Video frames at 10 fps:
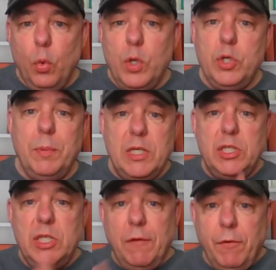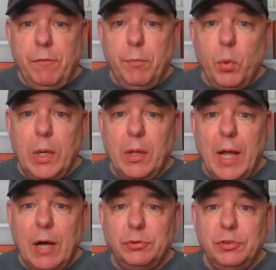which will be different from the
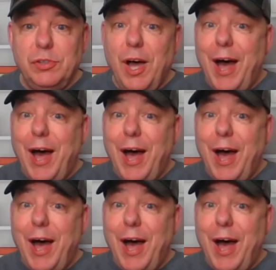wheelhouses,